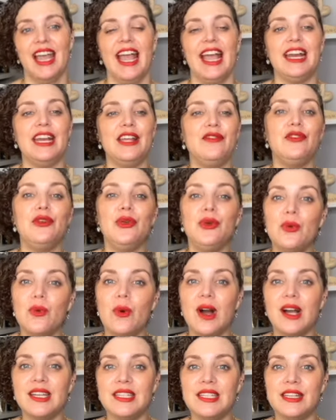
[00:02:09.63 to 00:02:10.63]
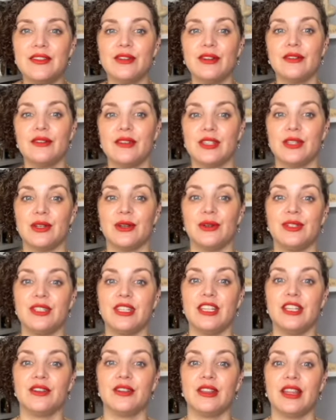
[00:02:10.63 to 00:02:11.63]
And if you want different results
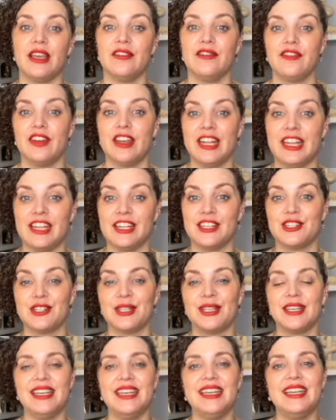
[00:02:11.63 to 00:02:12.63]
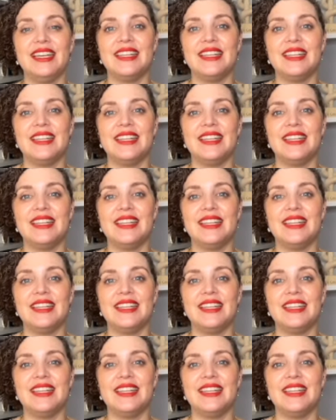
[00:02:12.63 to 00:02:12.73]
in your life financially,